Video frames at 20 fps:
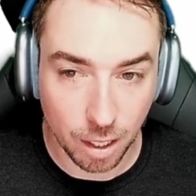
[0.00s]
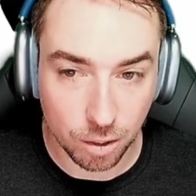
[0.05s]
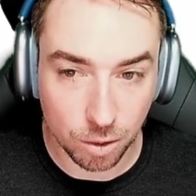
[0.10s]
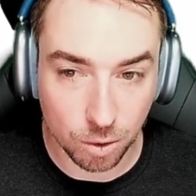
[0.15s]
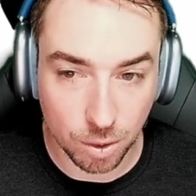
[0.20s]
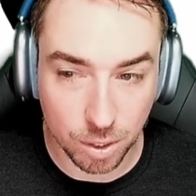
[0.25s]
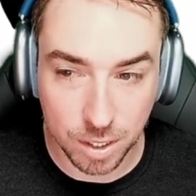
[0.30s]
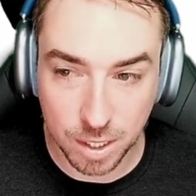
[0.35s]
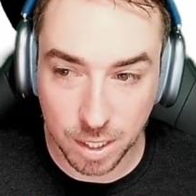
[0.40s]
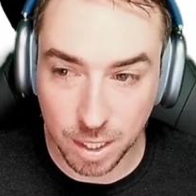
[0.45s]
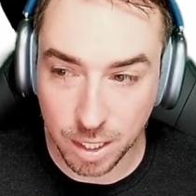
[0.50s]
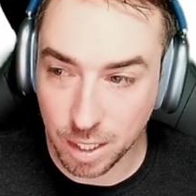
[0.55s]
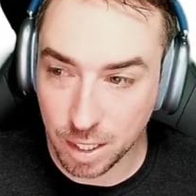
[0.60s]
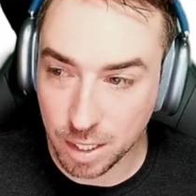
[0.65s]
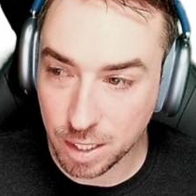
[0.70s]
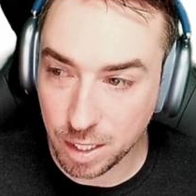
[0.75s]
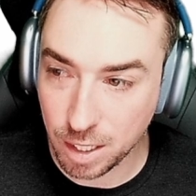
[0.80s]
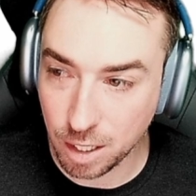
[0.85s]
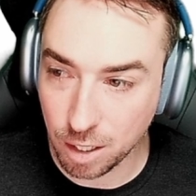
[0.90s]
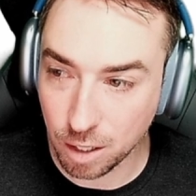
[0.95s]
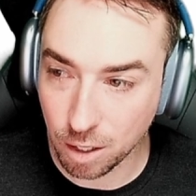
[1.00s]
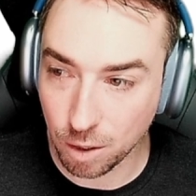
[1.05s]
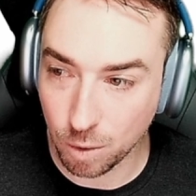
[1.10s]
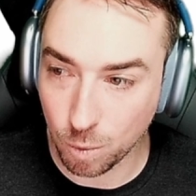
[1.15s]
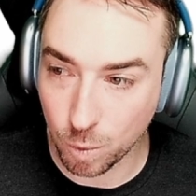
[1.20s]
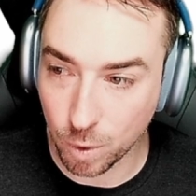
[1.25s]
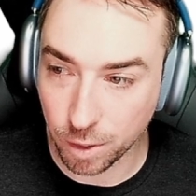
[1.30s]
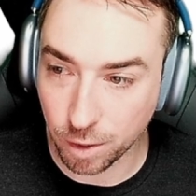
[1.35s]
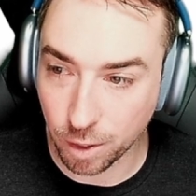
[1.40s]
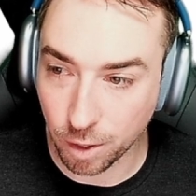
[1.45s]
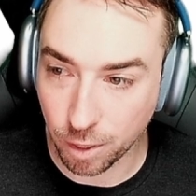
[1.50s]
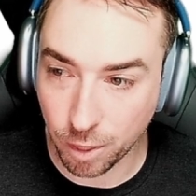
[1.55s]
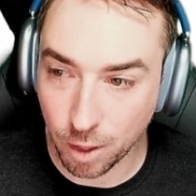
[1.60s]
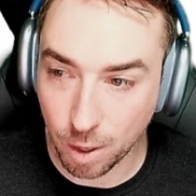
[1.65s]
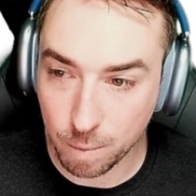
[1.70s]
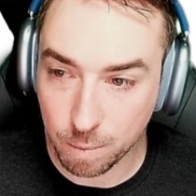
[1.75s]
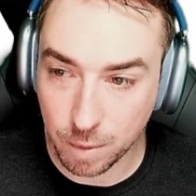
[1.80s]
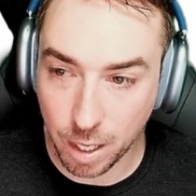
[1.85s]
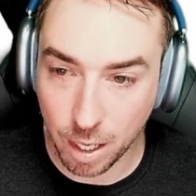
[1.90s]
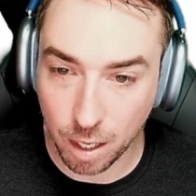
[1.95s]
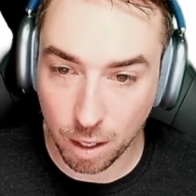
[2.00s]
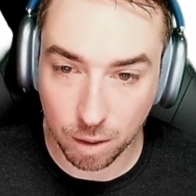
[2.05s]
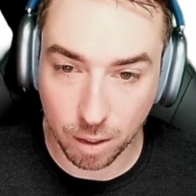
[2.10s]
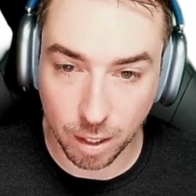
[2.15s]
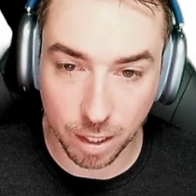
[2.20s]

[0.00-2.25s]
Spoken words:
you can see these here with the thumbnail